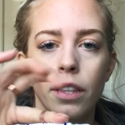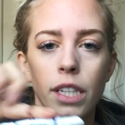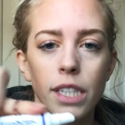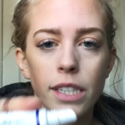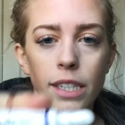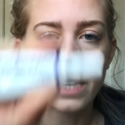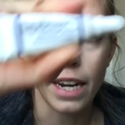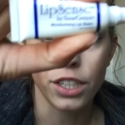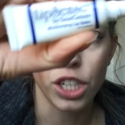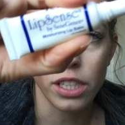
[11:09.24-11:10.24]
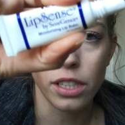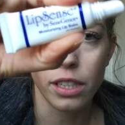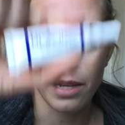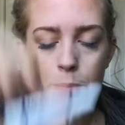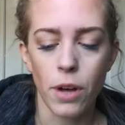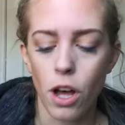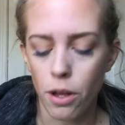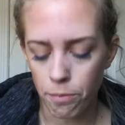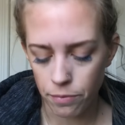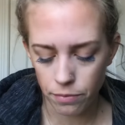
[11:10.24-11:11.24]
This is the Senegence lip
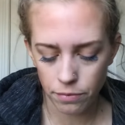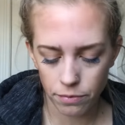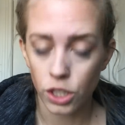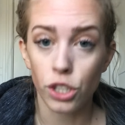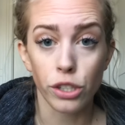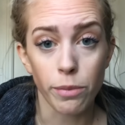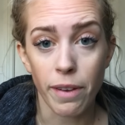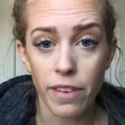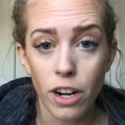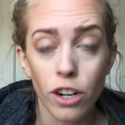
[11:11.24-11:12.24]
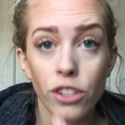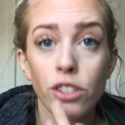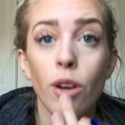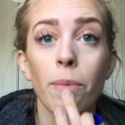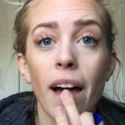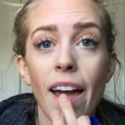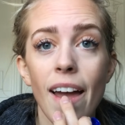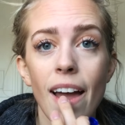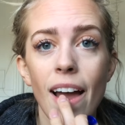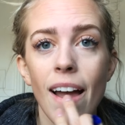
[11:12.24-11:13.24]
balm. Just using my fingers to apply
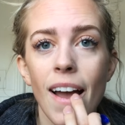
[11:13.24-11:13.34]
it.